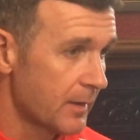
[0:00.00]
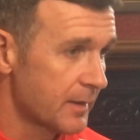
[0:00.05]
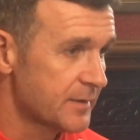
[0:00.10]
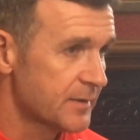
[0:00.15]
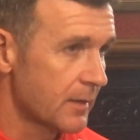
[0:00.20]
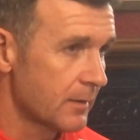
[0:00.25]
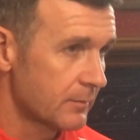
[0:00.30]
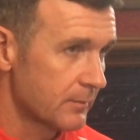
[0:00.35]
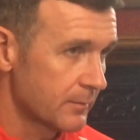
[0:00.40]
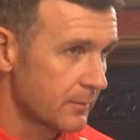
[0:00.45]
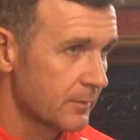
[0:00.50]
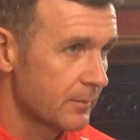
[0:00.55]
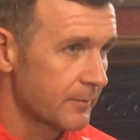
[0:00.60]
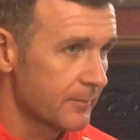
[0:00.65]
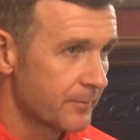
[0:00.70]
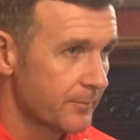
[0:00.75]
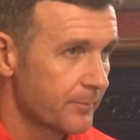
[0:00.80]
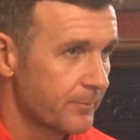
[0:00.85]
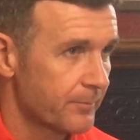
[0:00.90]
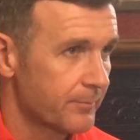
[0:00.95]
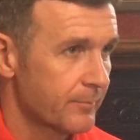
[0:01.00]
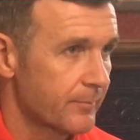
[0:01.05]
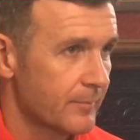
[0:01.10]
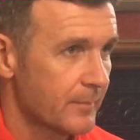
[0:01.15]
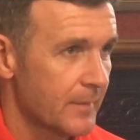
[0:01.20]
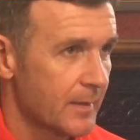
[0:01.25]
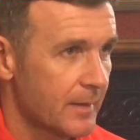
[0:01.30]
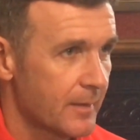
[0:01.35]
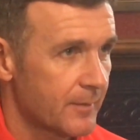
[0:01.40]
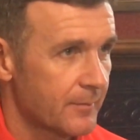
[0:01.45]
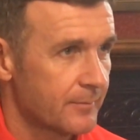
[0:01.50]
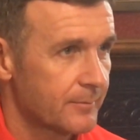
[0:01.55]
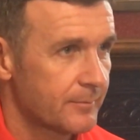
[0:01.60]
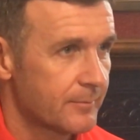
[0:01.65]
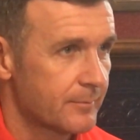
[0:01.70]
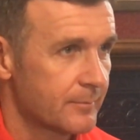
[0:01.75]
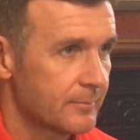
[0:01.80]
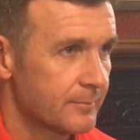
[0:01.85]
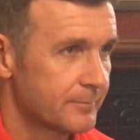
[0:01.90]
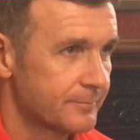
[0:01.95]
is that what you dangle in front of
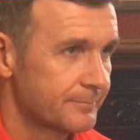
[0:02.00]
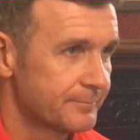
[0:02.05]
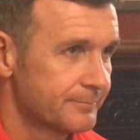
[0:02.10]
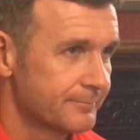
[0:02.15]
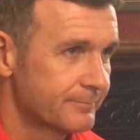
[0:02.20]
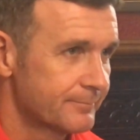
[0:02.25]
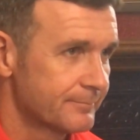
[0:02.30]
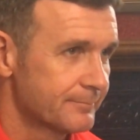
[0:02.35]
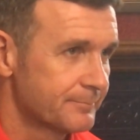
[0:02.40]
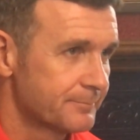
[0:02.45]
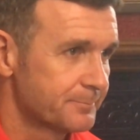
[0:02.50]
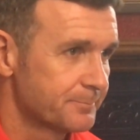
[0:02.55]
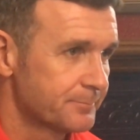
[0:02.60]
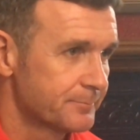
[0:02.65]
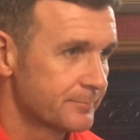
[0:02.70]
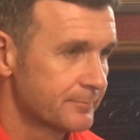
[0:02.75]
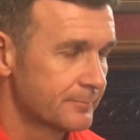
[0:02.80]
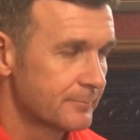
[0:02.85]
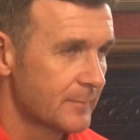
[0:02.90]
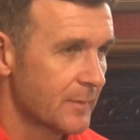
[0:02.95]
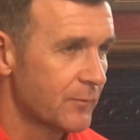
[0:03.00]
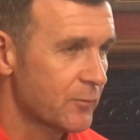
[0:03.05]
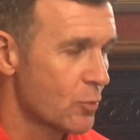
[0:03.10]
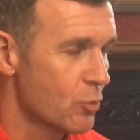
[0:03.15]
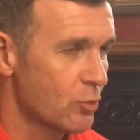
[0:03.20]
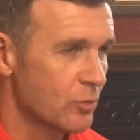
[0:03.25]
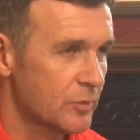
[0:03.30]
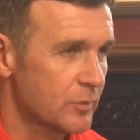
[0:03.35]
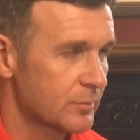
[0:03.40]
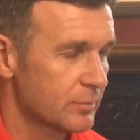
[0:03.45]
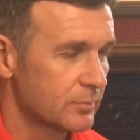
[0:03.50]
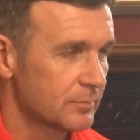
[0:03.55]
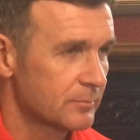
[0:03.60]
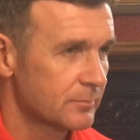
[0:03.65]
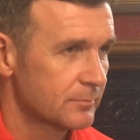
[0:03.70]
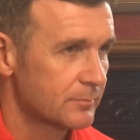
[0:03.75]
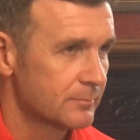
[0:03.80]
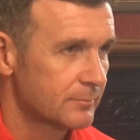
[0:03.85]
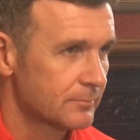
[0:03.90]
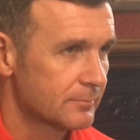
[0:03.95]
the players and say, look, okay, forget
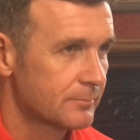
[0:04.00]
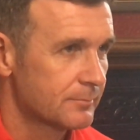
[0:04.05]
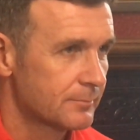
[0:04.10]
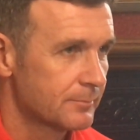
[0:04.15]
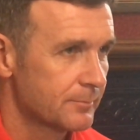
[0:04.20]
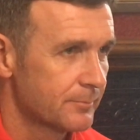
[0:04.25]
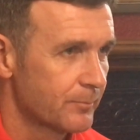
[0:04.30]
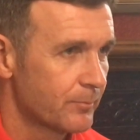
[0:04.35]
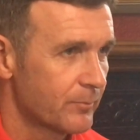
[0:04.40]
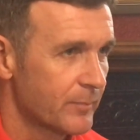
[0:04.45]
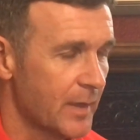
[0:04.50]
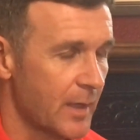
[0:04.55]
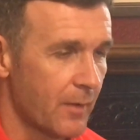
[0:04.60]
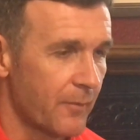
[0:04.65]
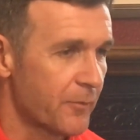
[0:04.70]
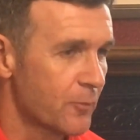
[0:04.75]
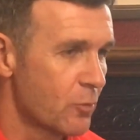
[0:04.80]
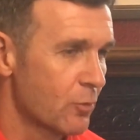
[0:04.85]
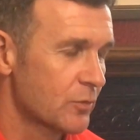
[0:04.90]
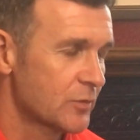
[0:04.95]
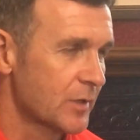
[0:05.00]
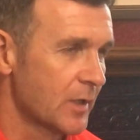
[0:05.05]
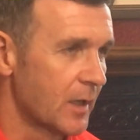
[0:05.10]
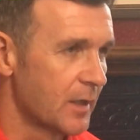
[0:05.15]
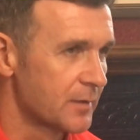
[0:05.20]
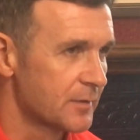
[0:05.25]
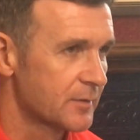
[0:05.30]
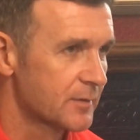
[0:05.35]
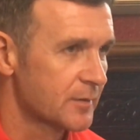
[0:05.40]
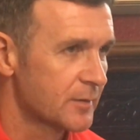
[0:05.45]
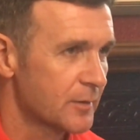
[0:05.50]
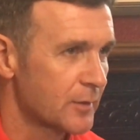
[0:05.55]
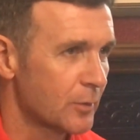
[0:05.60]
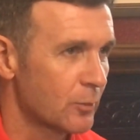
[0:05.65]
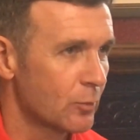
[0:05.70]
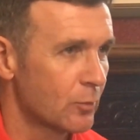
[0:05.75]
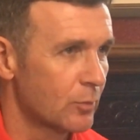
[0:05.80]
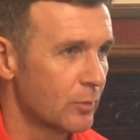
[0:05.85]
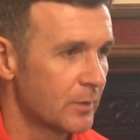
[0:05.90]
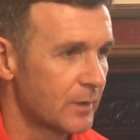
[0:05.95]
that, it's gone? Yeah, of course it is. You
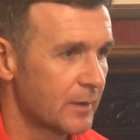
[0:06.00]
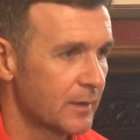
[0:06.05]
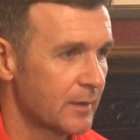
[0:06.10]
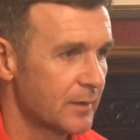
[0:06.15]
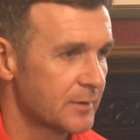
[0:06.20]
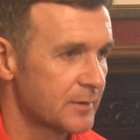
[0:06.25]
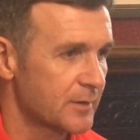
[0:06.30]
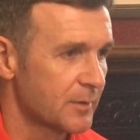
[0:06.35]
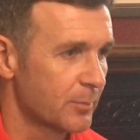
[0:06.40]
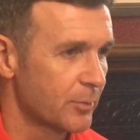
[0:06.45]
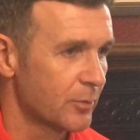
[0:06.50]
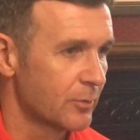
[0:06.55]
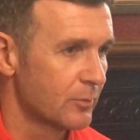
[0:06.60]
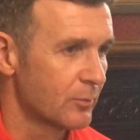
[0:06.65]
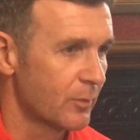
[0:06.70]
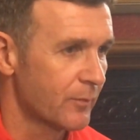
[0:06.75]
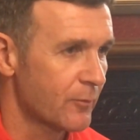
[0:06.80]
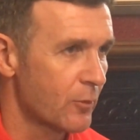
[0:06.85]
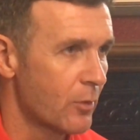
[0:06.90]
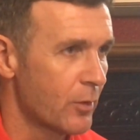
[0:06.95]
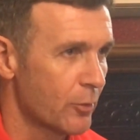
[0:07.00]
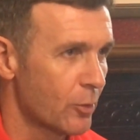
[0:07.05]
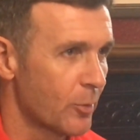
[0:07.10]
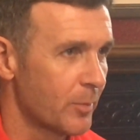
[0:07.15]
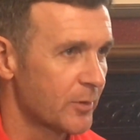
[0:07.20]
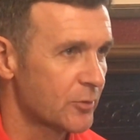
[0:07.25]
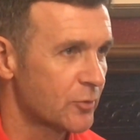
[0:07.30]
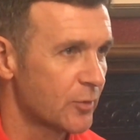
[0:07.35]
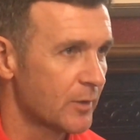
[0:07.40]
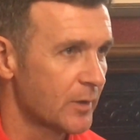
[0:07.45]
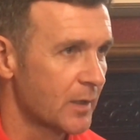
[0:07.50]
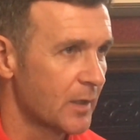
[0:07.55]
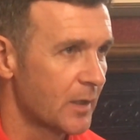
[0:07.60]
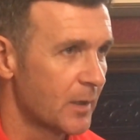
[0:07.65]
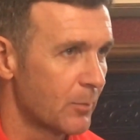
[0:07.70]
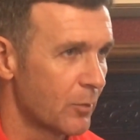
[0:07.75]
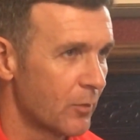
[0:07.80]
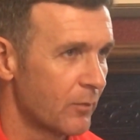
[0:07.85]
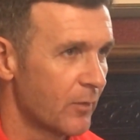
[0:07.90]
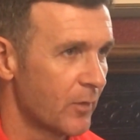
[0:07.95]
know, it's about, we've got an opportunity
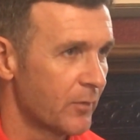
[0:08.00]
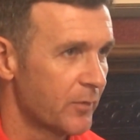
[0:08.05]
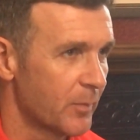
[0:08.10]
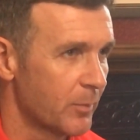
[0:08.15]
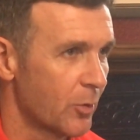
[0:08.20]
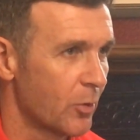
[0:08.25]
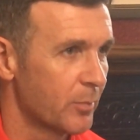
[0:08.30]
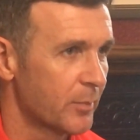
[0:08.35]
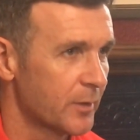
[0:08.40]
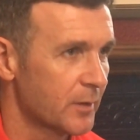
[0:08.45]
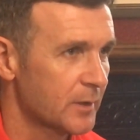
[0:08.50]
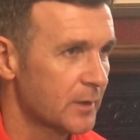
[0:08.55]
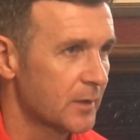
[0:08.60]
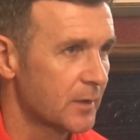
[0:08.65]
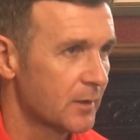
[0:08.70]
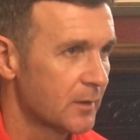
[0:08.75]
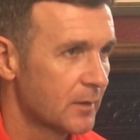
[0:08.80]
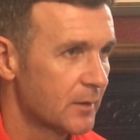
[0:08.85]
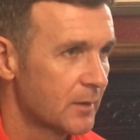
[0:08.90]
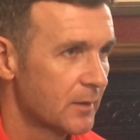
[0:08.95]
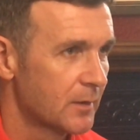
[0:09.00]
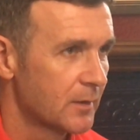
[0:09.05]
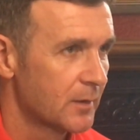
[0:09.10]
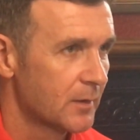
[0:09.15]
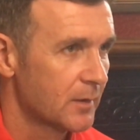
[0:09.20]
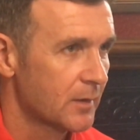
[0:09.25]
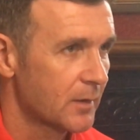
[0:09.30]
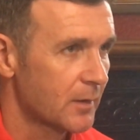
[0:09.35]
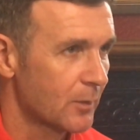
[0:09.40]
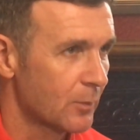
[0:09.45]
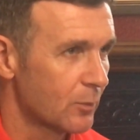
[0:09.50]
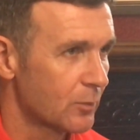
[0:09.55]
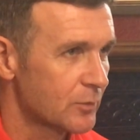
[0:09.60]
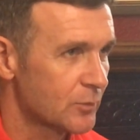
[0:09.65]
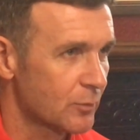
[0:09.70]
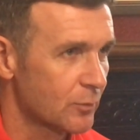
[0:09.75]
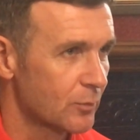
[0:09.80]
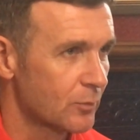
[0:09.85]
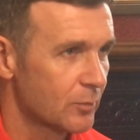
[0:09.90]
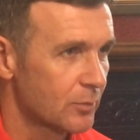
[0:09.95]
to move off the bottom of the league. You know,
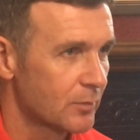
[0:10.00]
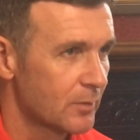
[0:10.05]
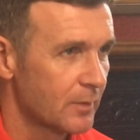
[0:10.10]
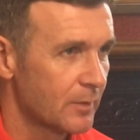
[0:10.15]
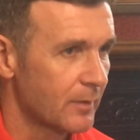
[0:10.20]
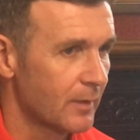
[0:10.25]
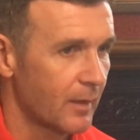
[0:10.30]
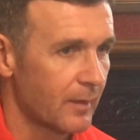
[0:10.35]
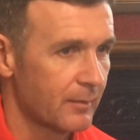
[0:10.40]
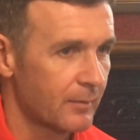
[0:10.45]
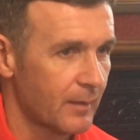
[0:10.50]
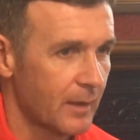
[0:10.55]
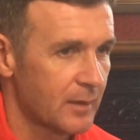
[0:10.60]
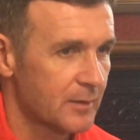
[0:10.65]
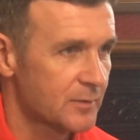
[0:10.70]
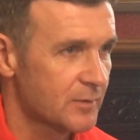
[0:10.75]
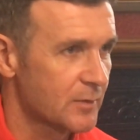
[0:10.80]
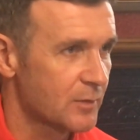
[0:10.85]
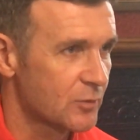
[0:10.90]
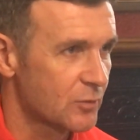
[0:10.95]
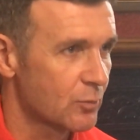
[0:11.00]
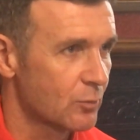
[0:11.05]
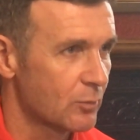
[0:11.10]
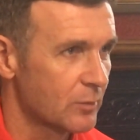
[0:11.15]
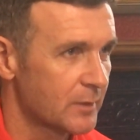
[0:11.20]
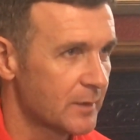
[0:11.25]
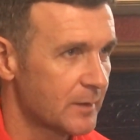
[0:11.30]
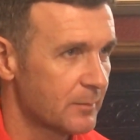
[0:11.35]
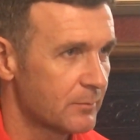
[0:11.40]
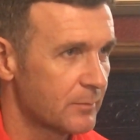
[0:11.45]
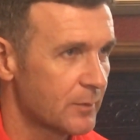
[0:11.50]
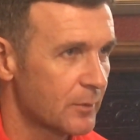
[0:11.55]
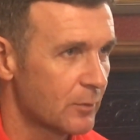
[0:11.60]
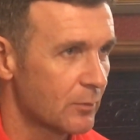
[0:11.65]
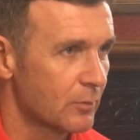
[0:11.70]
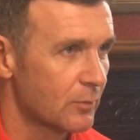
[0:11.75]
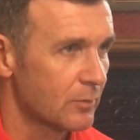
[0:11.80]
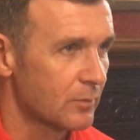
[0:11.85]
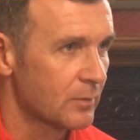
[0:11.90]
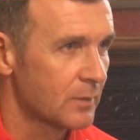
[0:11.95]
so that's the sole aim, you
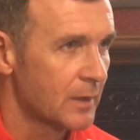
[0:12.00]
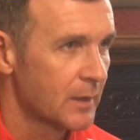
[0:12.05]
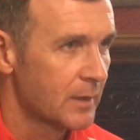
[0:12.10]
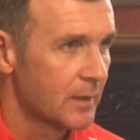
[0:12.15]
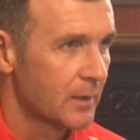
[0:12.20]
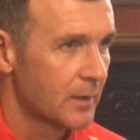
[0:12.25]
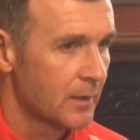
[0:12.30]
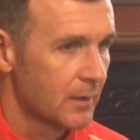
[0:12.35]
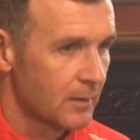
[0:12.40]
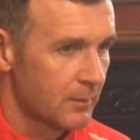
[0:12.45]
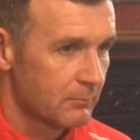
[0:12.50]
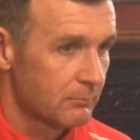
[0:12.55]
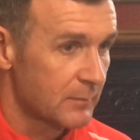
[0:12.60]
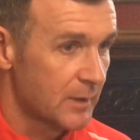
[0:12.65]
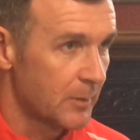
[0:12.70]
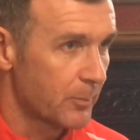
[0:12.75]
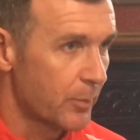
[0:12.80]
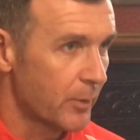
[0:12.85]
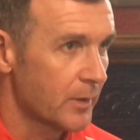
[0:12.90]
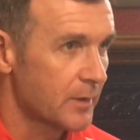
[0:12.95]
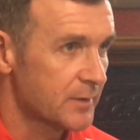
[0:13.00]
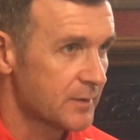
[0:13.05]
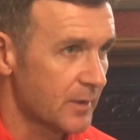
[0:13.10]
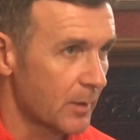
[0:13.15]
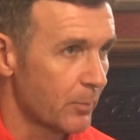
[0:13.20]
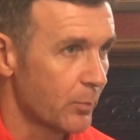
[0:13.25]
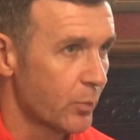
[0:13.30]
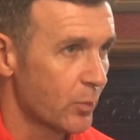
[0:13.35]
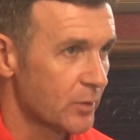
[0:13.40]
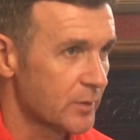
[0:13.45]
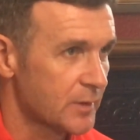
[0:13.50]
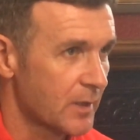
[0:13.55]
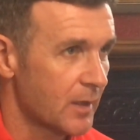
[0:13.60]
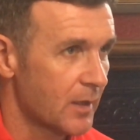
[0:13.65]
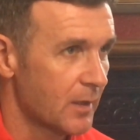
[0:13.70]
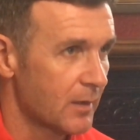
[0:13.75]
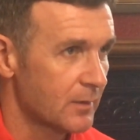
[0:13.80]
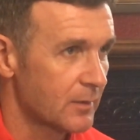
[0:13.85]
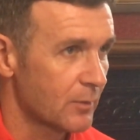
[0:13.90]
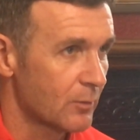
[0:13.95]
know. Keep it as simple as
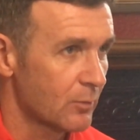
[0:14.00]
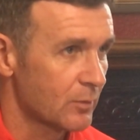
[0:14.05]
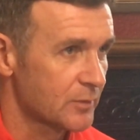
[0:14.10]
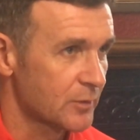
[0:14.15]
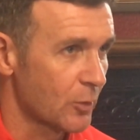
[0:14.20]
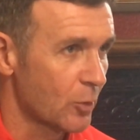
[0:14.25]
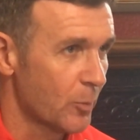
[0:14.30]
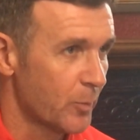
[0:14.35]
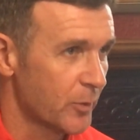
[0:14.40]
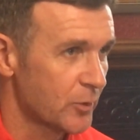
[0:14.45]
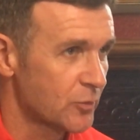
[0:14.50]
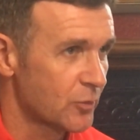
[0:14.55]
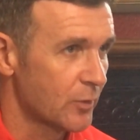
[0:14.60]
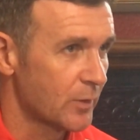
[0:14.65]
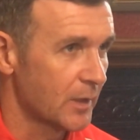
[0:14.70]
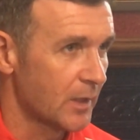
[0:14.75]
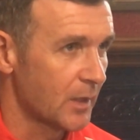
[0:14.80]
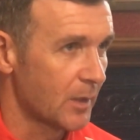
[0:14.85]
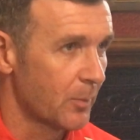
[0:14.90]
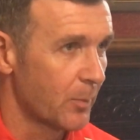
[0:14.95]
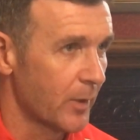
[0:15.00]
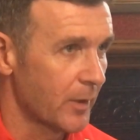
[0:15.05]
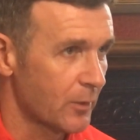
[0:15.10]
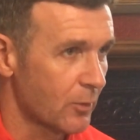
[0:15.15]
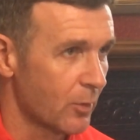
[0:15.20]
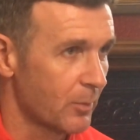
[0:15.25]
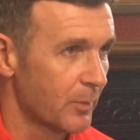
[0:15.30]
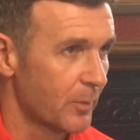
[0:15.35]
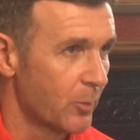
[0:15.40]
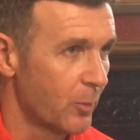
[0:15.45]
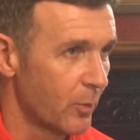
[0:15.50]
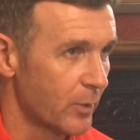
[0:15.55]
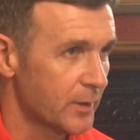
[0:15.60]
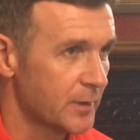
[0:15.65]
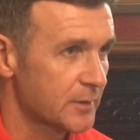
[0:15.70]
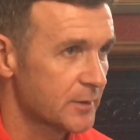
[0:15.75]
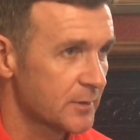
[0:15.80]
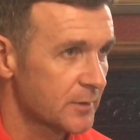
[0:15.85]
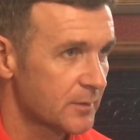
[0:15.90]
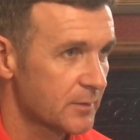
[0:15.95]
that, you know, as an opportunity to pick up the
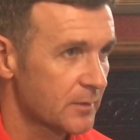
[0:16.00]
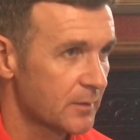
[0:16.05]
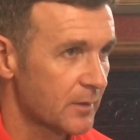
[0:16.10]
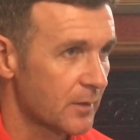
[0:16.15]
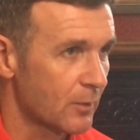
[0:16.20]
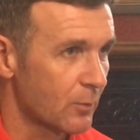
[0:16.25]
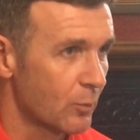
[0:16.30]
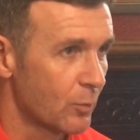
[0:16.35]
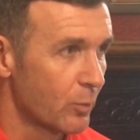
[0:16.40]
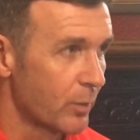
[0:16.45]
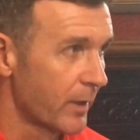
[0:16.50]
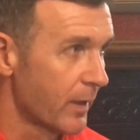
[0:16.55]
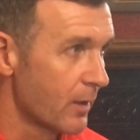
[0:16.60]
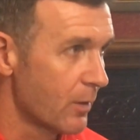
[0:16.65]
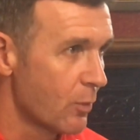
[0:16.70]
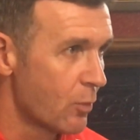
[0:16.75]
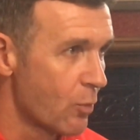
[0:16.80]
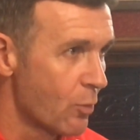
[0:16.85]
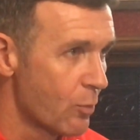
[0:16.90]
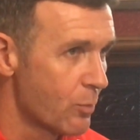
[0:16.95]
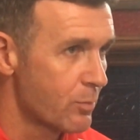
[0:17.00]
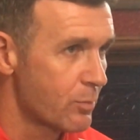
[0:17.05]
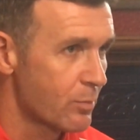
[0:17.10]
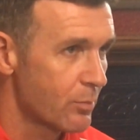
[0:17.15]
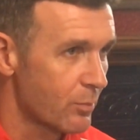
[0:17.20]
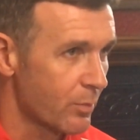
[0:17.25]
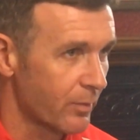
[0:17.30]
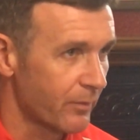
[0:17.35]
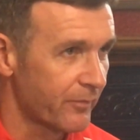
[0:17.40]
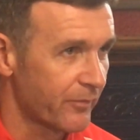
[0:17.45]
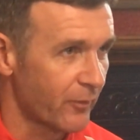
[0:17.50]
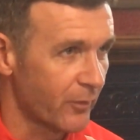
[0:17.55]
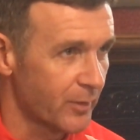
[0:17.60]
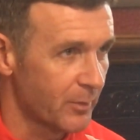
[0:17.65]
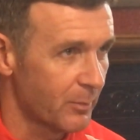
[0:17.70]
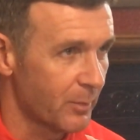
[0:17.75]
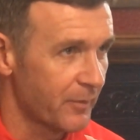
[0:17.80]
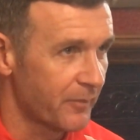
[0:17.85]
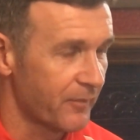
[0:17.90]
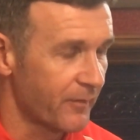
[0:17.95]
points. You know, we're at home, we're in
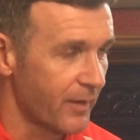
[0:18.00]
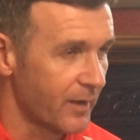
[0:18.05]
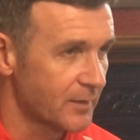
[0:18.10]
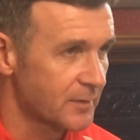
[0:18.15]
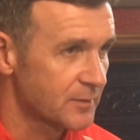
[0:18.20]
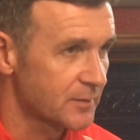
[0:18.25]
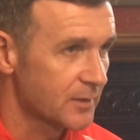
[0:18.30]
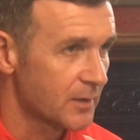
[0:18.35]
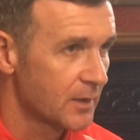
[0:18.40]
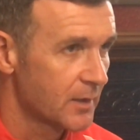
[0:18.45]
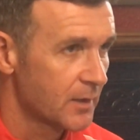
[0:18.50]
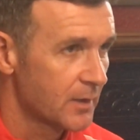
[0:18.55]
front of our fans,